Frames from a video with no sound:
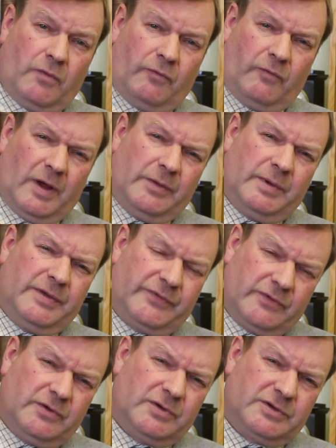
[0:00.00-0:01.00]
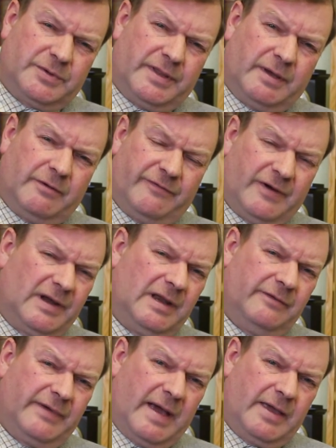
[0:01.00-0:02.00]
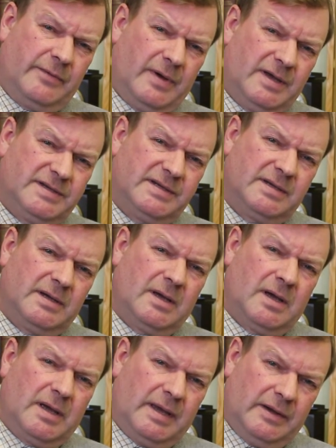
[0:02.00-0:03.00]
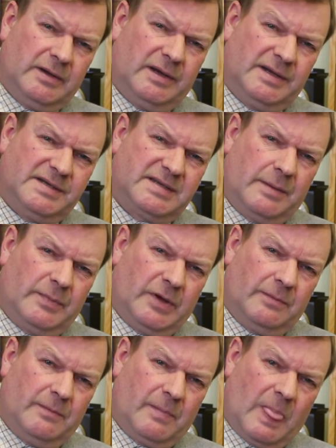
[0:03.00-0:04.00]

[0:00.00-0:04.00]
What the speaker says: right the way through to when they were finally evacuated in early December.